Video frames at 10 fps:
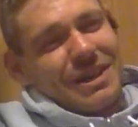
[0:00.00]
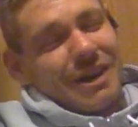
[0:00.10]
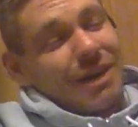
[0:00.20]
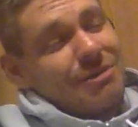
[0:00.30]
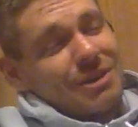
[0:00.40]

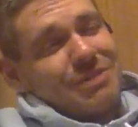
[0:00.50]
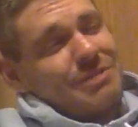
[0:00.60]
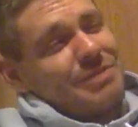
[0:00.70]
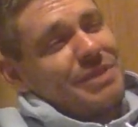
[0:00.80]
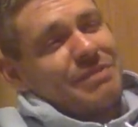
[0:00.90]
I'm not even a
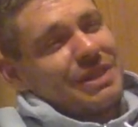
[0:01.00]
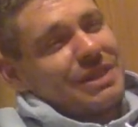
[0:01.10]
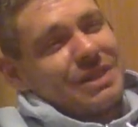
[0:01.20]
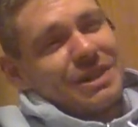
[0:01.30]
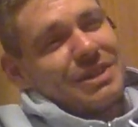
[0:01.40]
big fucking
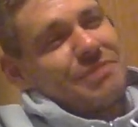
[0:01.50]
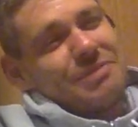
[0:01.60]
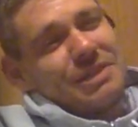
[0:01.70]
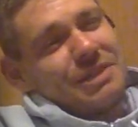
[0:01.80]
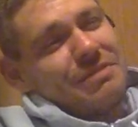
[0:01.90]
sketch
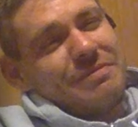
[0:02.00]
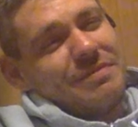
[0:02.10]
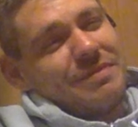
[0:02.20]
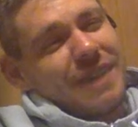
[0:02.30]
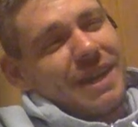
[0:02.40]
comedy
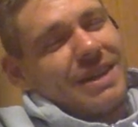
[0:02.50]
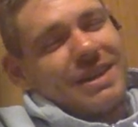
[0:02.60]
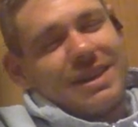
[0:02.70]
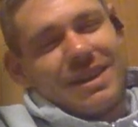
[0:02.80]
fan,